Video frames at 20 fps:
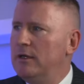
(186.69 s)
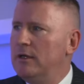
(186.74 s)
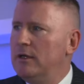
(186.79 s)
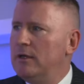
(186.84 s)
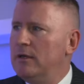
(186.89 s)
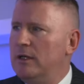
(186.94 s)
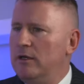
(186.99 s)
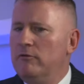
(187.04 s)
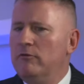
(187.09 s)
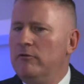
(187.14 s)

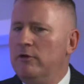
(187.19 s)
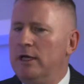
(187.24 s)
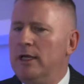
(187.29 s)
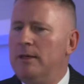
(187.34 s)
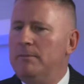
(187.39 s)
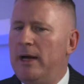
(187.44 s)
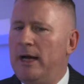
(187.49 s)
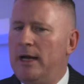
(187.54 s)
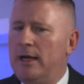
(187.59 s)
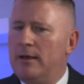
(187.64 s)
Mm. They're
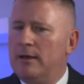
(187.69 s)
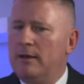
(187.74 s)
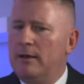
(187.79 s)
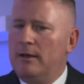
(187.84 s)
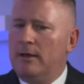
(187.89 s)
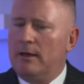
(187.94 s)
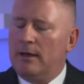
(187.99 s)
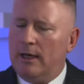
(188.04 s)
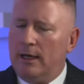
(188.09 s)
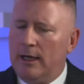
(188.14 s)
really bad,
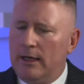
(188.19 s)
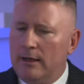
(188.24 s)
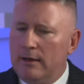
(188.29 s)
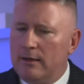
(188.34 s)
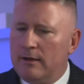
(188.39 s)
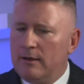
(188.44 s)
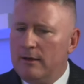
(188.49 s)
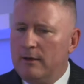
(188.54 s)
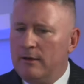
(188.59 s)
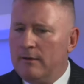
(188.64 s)

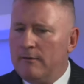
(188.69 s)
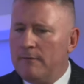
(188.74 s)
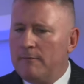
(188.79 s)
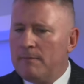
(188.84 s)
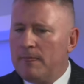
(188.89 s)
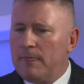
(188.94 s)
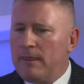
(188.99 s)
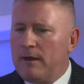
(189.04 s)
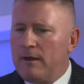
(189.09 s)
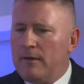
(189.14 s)
and
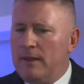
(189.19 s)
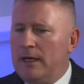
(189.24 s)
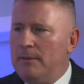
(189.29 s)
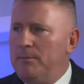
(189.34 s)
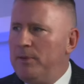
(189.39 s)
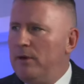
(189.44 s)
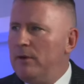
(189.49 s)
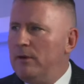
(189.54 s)
they, they